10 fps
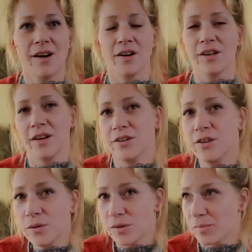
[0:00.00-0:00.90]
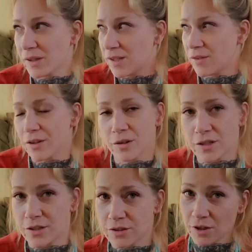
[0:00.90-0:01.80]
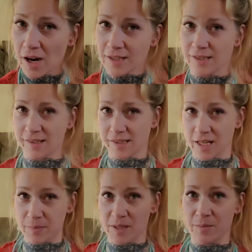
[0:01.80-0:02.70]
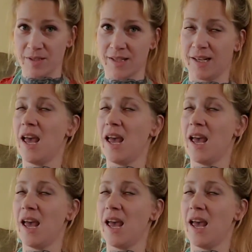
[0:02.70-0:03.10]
All you gotta do is believe in the Lord Jesus Christ and accept him and say,